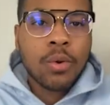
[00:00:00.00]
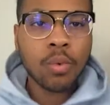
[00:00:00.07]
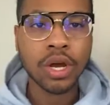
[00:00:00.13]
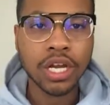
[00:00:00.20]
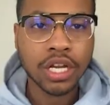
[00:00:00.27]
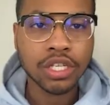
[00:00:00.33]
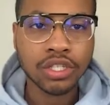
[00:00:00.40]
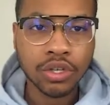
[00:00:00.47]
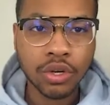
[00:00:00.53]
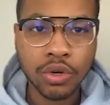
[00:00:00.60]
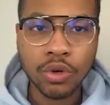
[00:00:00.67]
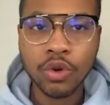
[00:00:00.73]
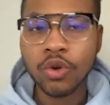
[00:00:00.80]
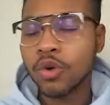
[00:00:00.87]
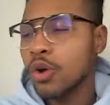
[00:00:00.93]
one in the
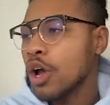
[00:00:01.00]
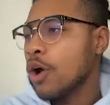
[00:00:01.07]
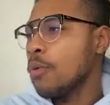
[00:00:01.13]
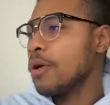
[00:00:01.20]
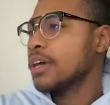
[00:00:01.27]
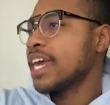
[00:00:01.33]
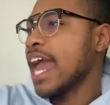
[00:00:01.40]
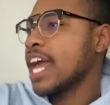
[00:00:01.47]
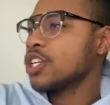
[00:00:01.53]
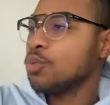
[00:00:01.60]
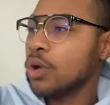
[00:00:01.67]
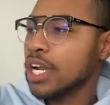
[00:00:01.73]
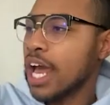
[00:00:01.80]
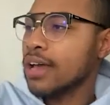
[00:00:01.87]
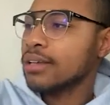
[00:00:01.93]
school, we'll catch
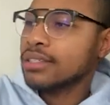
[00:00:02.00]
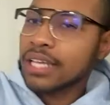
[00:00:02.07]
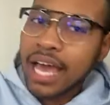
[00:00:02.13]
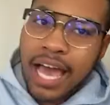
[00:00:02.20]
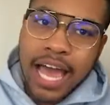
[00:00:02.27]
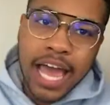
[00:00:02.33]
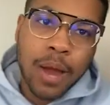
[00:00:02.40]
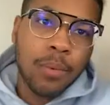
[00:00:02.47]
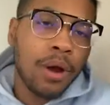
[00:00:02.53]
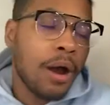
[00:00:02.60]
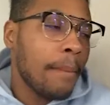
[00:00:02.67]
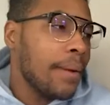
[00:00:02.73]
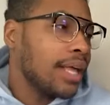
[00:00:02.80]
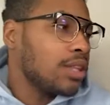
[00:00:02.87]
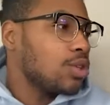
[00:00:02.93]
one outside, we'll go
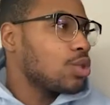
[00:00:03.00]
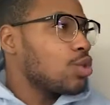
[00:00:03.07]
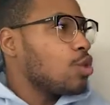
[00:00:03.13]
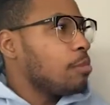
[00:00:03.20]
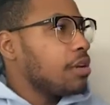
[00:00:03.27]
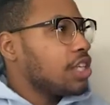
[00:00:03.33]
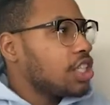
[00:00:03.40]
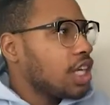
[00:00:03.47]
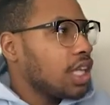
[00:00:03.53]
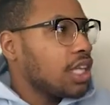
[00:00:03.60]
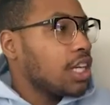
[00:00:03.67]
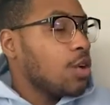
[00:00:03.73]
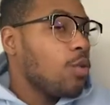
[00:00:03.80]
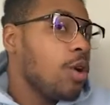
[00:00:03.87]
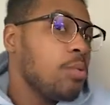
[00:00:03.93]
back to school, be
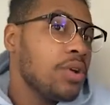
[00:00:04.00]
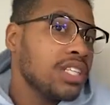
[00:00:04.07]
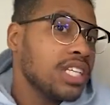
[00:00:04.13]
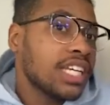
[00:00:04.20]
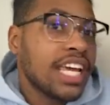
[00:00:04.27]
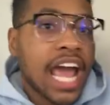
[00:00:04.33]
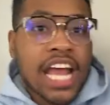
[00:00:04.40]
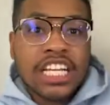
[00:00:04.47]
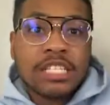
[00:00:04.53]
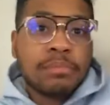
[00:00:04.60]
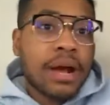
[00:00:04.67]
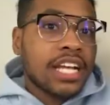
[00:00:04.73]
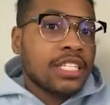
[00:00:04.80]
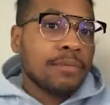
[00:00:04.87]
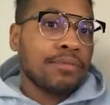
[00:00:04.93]
chilling, and one wants to catch us
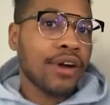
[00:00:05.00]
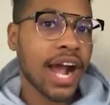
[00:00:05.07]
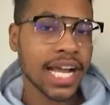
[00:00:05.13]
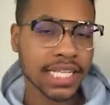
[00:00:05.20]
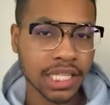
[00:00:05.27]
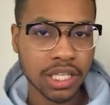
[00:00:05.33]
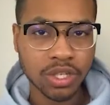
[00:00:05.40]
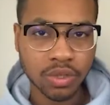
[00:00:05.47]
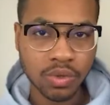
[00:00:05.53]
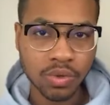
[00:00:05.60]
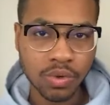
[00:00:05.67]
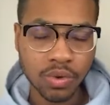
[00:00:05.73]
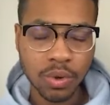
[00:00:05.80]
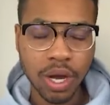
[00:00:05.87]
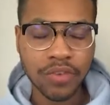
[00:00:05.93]
by surprise at the
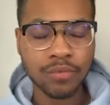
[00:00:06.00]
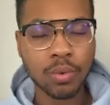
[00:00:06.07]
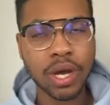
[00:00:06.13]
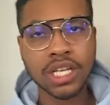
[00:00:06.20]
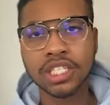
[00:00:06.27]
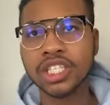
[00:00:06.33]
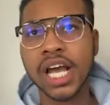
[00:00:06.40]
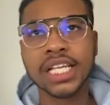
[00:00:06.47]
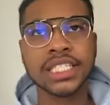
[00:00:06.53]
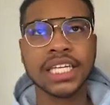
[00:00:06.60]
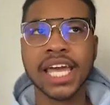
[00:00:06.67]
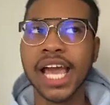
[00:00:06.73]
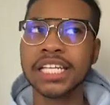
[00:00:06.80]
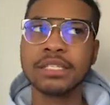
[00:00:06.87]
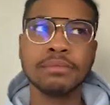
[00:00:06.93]
school. If one tries to
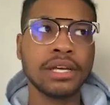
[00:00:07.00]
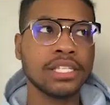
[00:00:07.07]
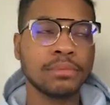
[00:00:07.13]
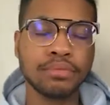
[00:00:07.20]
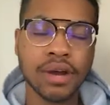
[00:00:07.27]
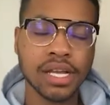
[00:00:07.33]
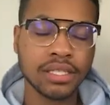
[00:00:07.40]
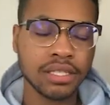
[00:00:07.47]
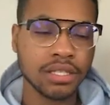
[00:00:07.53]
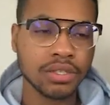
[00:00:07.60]
catch him by surprise at the